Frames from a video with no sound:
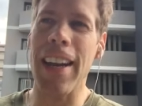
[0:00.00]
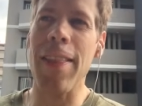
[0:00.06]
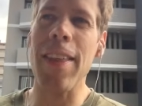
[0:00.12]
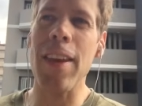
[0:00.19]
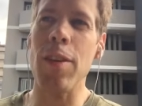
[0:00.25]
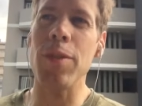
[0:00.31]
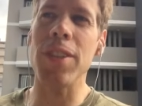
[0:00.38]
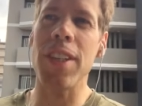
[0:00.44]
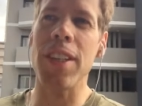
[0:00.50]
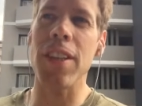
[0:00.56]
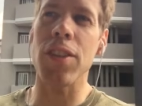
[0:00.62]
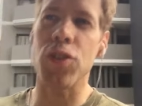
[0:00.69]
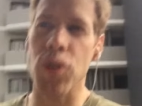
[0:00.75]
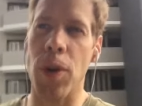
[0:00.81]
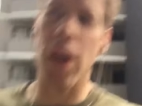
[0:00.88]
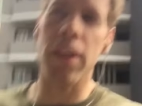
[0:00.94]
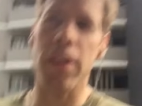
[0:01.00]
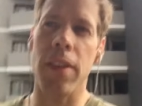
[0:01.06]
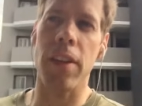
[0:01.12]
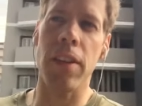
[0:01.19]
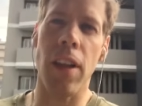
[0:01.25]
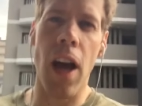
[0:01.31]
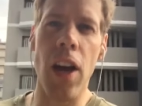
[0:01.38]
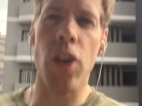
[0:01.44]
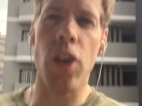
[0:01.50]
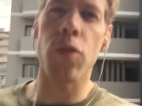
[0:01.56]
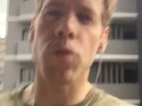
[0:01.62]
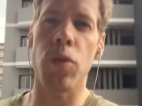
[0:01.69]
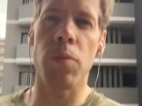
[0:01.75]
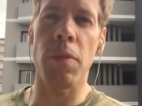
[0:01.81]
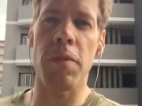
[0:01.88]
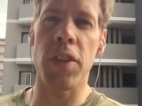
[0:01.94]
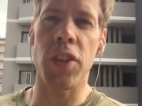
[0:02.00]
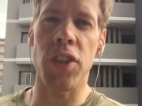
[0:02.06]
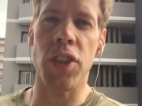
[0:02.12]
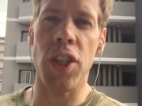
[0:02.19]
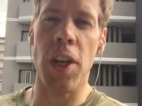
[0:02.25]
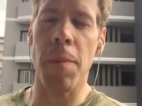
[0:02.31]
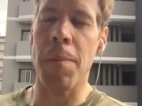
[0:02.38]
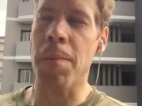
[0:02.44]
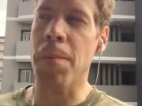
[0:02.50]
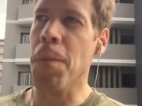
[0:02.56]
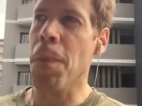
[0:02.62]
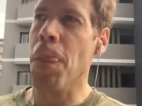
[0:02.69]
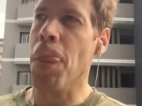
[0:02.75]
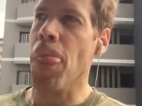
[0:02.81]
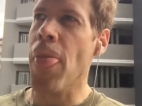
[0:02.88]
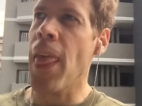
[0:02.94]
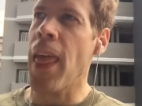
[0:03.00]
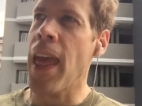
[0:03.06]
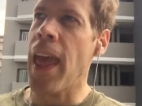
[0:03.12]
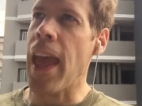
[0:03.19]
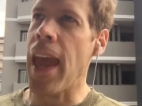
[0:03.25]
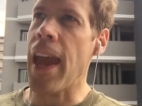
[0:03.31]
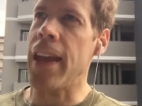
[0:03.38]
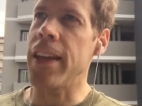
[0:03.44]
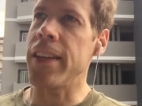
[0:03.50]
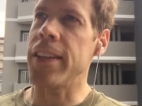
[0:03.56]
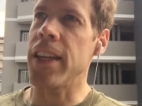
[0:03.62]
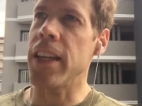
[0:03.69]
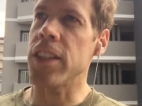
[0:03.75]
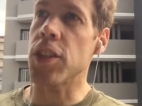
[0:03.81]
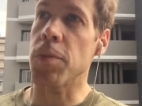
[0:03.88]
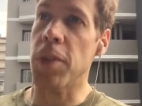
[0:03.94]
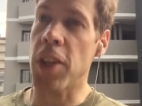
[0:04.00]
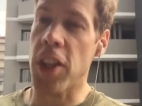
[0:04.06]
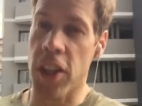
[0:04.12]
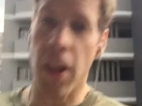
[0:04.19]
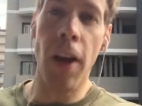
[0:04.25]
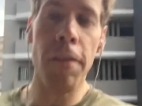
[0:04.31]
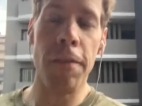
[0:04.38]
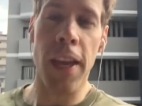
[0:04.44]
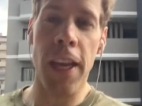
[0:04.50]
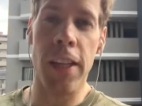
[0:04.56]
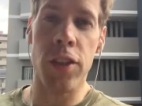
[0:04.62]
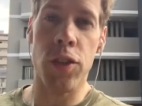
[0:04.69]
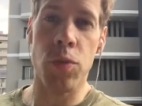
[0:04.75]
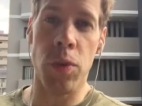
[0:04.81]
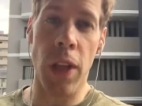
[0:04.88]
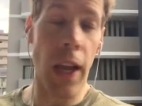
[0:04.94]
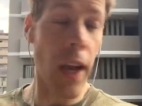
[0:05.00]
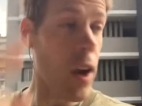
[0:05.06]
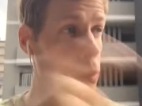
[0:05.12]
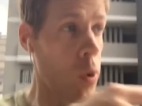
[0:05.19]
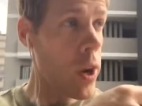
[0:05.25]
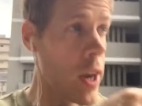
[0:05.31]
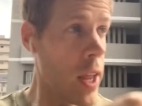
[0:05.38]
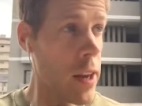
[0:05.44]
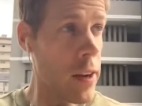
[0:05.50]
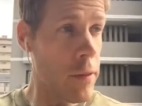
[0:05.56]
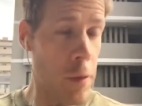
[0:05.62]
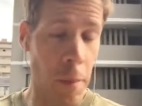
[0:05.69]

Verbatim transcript: I think it was in the dr- the locker room of the gym, and uh, some of the tough kids were like on one end of a